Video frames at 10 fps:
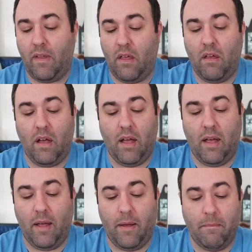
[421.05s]
so
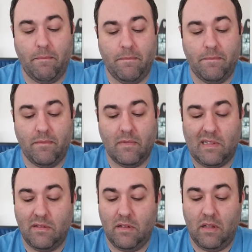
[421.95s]
um,
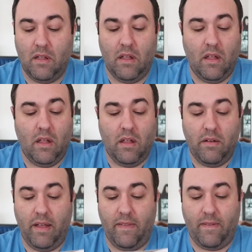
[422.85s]

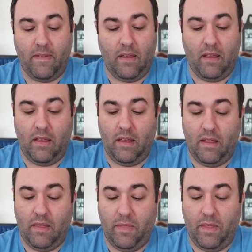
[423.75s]
Let's
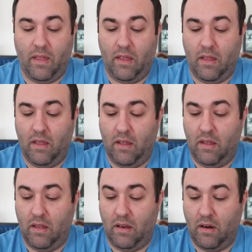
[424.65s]
see,
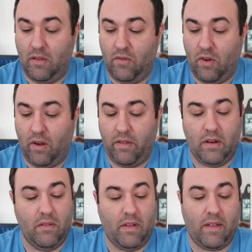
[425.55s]
then
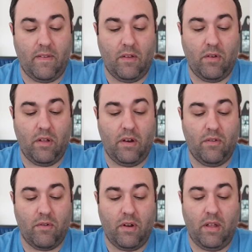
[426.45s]
Charlie, like I said, Charlie
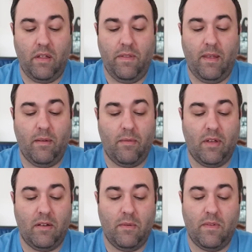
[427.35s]
destroyed it. Then we
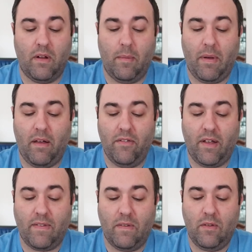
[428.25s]
cut to where Zari
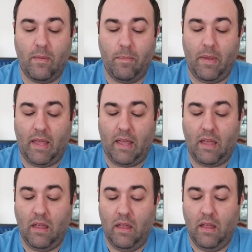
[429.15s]
apologizes to
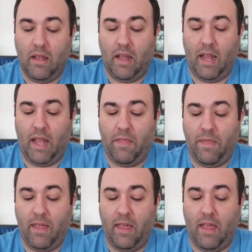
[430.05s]
B. And
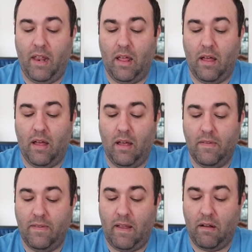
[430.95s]
then
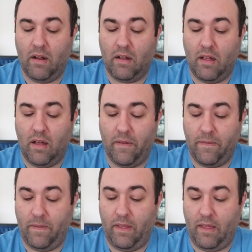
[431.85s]
Sara
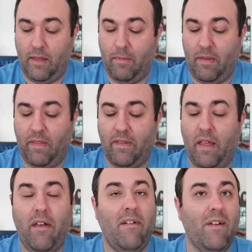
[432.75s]
calls them and like,
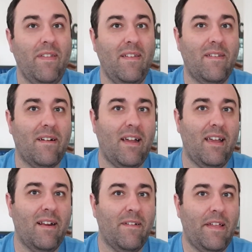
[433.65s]
oh, everything's
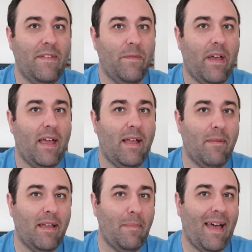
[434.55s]
great, everything's fine,
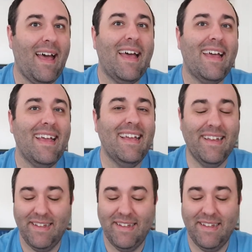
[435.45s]
okay, bye.